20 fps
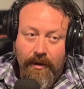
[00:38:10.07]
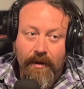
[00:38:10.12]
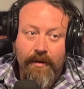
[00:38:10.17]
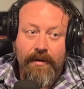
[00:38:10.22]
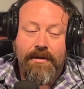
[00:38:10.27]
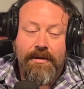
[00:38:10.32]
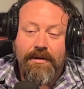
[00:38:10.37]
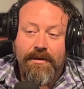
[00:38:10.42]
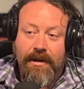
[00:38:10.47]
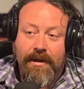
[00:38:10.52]
No,
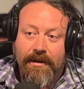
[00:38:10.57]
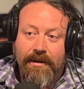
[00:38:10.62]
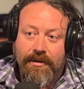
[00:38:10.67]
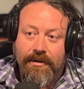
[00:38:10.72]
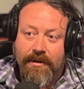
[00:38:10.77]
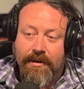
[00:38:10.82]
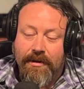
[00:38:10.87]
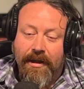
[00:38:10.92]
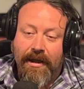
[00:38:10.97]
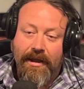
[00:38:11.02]
this is
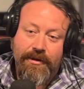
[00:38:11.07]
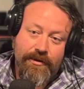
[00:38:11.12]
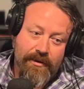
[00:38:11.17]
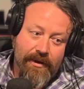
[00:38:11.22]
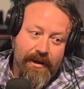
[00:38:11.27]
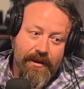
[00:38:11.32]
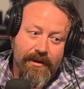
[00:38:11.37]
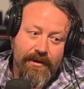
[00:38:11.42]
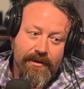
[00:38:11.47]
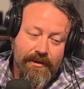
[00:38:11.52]
actually, last
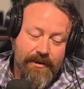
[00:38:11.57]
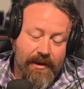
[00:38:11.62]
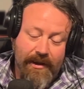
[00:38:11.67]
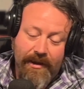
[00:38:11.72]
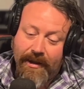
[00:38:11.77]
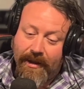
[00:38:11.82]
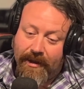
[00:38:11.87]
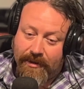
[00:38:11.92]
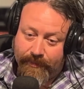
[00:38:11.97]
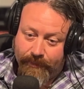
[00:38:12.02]
year I just did a
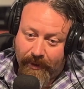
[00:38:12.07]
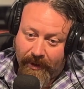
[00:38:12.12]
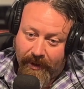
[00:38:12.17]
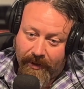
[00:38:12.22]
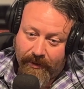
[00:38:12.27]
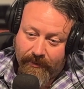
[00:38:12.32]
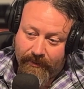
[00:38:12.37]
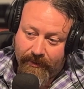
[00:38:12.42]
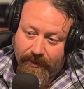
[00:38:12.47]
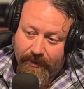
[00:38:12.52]
guest
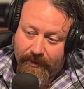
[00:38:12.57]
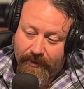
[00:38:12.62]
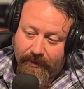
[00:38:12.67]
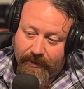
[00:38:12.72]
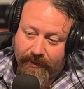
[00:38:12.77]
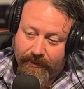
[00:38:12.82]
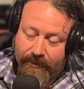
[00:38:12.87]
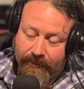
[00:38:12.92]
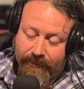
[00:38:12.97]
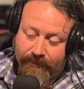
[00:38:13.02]
spot with a
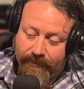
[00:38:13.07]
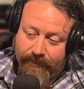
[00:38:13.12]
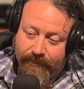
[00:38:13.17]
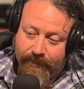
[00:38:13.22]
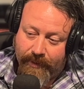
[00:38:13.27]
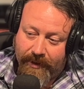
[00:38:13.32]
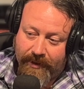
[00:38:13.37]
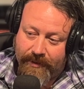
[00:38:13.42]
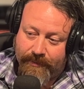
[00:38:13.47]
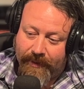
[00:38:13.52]

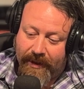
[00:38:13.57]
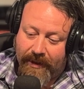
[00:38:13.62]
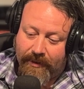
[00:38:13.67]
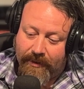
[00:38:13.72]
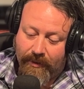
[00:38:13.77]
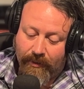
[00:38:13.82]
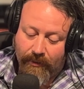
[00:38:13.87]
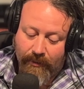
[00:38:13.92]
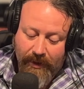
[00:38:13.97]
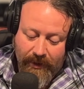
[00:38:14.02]
buddy's band
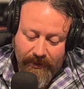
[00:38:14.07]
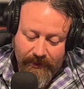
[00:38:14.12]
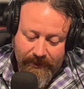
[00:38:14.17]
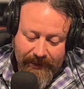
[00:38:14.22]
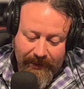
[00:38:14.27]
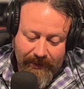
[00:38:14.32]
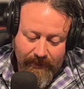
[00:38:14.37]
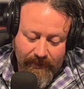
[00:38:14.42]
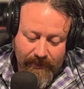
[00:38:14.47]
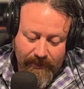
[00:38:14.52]
called Water
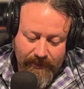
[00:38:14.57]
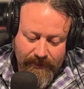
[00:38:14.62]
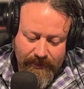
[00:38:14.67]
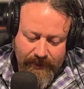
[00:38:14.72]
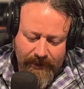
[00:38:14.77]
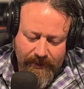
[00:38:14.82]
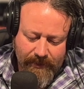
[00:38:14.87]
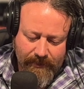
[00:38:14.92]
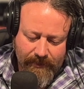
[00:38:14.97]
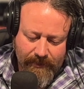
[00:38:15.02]
Tower, who's
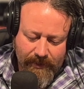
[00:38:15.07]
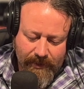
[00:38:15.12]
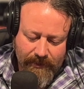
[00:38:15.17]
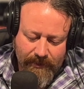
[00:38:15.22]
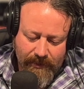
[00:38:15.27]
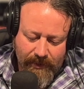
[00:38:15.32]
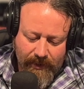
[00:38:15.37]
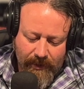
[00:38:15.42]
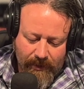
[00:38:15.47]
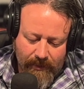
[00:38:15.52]
like an
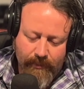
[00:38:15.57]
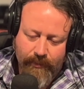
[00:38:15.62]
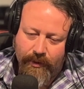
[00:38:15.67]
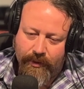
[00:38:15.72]
alt